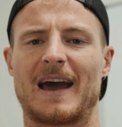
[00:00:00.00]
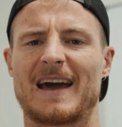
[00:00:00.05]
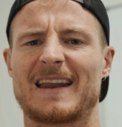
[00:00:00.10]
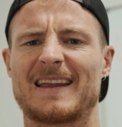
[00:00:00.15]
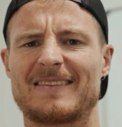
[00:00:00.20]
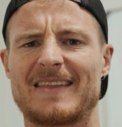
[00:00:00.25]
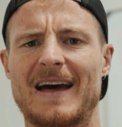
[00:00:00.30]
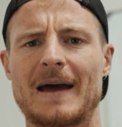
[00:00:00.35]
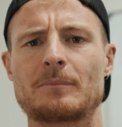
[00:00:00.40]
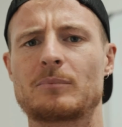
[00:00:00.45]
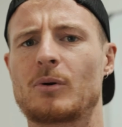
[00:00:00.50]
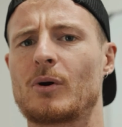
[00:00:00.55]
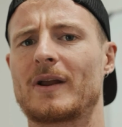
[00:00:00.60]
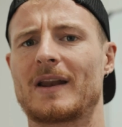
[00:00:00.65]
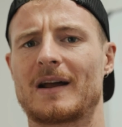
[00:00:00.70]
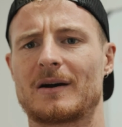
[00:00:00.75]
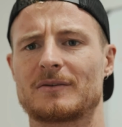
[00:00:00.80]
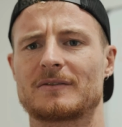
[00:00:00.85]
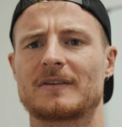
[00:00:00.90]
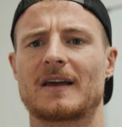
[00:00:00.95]
And at that
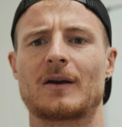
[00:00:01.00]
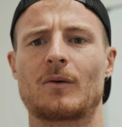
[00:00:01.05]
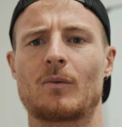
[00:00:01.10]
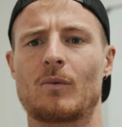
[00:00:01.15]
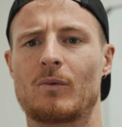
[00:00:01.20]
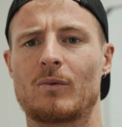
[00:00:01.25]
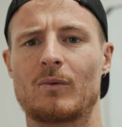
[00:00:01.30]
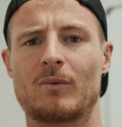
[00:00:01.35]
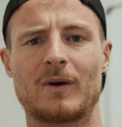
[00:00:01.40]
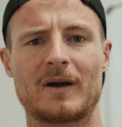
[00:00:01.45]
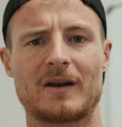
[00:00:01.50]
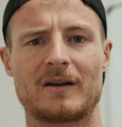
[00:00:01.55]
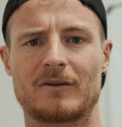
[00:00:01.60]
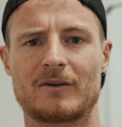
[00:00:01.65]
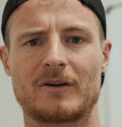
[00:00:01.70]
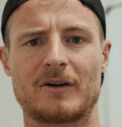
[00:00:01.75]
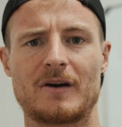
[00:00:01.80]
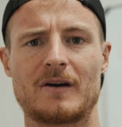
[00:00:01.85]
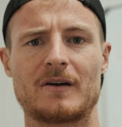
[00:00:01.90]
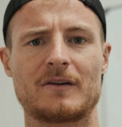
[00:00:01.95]
point, I was like, what
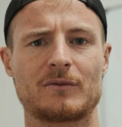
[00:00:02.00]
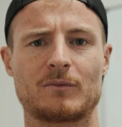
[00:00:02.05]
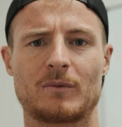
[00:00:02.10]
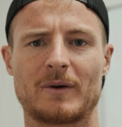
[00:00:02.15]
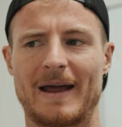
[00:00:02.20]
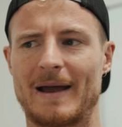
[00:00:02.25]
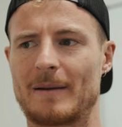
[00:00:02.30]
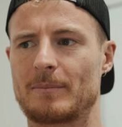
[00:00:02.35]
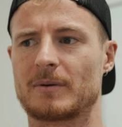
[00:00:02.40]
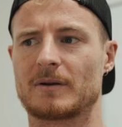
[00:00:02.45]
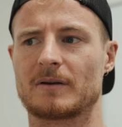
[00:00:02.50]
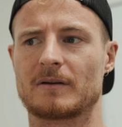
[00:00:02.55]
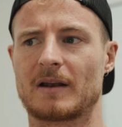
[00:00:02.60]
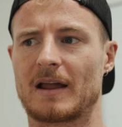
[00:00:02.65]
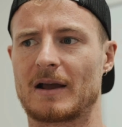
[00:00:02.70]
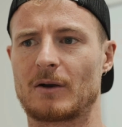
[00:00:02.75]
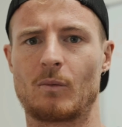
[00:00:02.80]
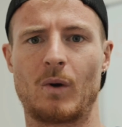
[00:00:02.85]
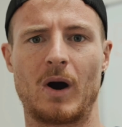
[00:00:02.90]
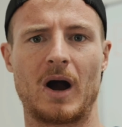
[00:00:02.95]
on earth? What happened?
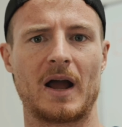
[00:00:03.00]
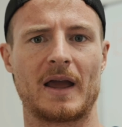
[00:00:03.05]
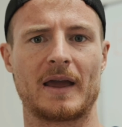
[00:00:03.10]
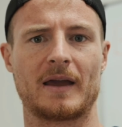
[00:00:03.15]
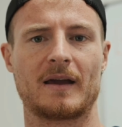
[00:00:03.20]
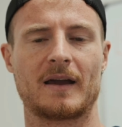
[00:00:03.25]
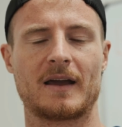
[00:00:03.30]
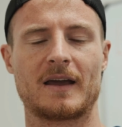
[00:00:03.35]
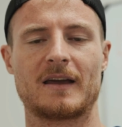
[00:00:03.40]
Like, why?